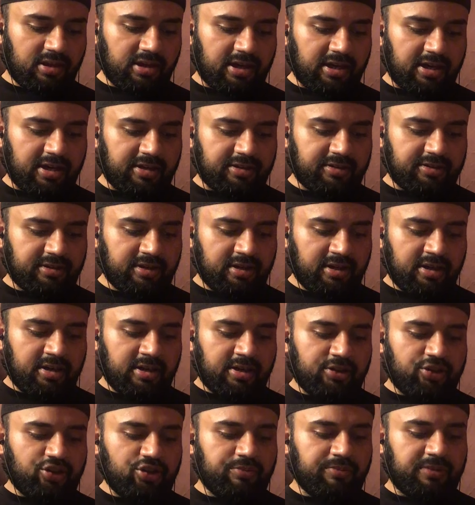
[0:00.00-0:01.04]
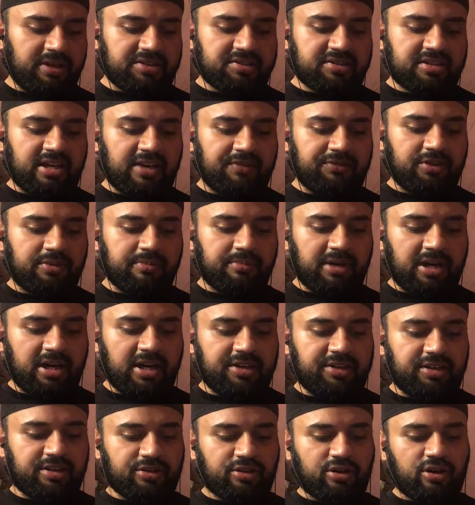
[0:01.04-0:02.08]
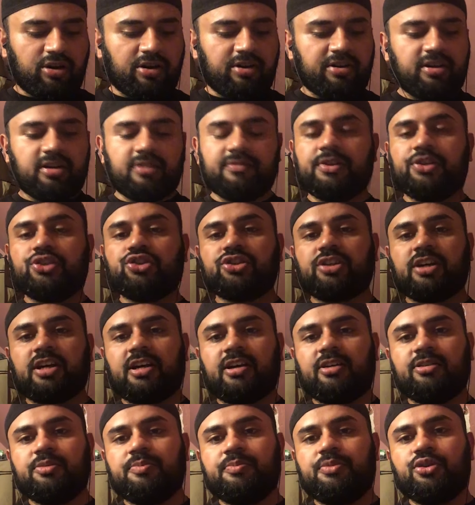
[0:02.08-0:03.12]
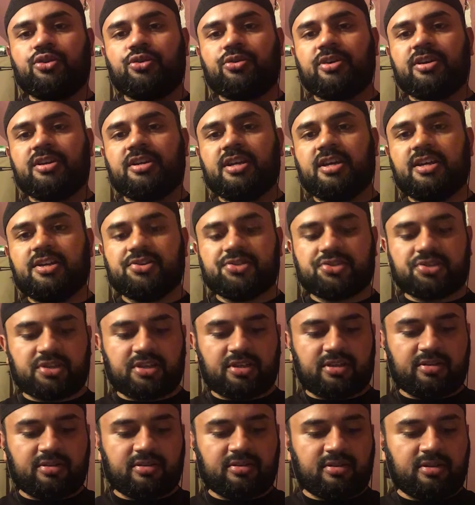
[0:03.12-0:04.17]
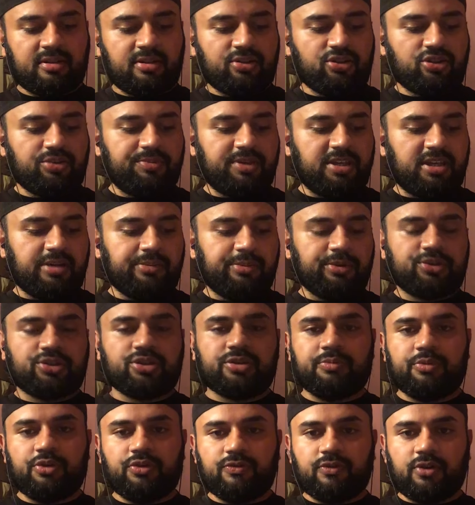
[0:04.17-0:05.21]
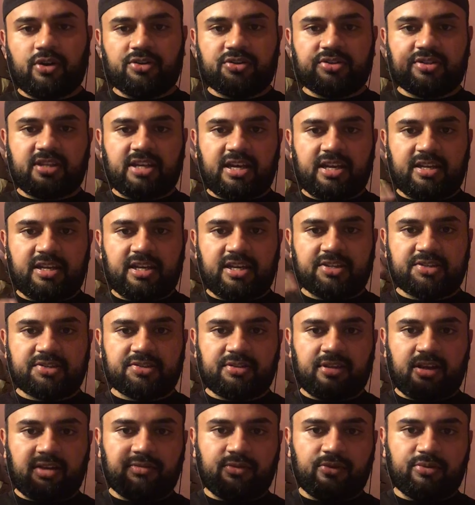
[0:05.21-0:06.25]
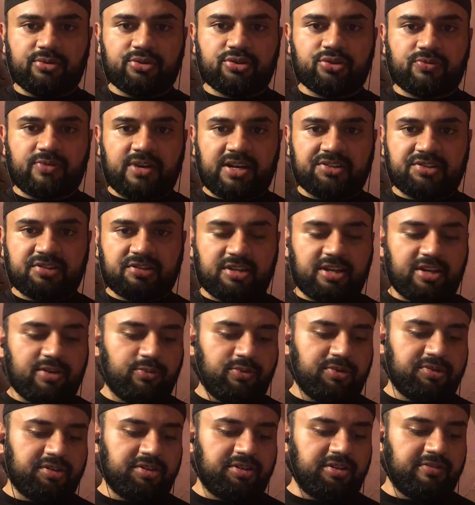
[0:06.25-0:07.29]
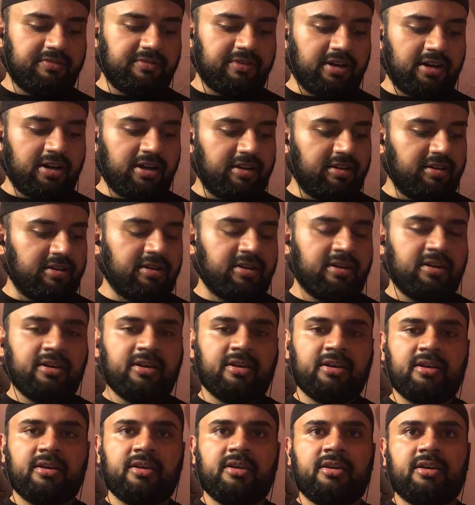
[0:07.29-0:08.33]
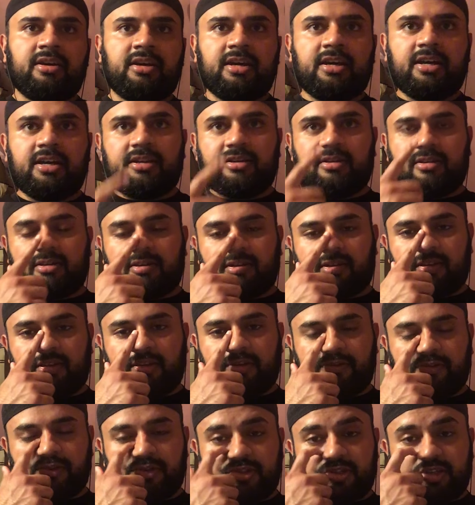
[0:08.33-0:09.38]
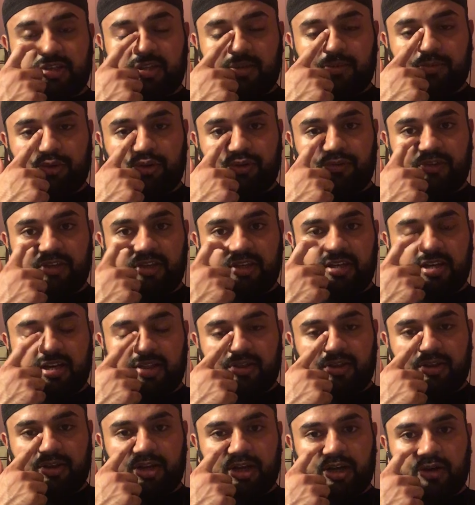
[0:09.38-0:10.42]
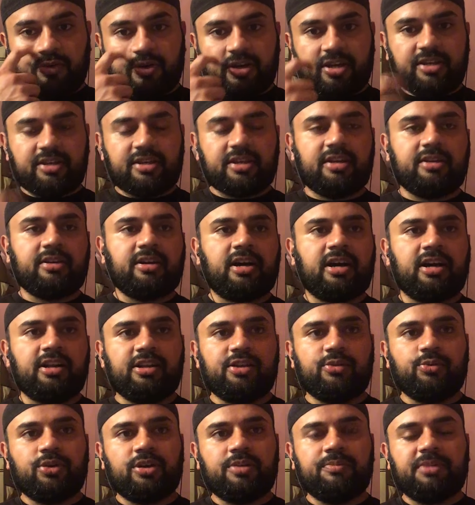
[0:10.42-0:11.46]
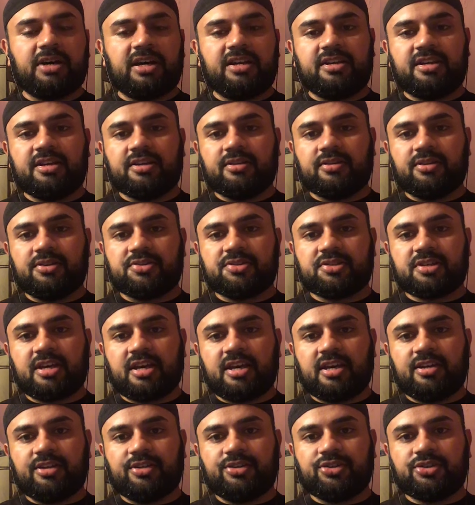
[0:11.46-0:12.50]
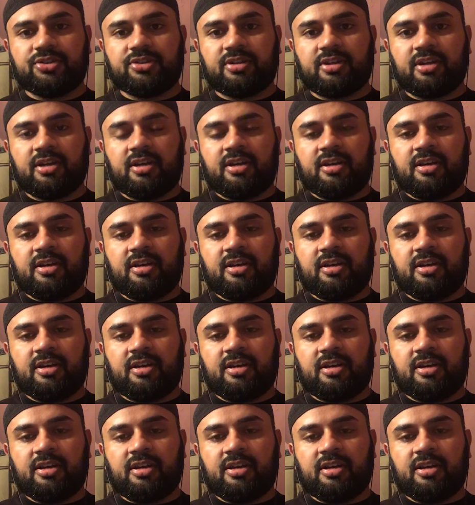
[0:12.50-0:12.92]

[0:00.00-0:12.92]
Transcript: And you must have the mind and heart of a child, pure and innocent, to be able to move on to that next level, to resonate with the divine. And if you see the movie uh, The Knowing in Hollywood by Nicolas Cage,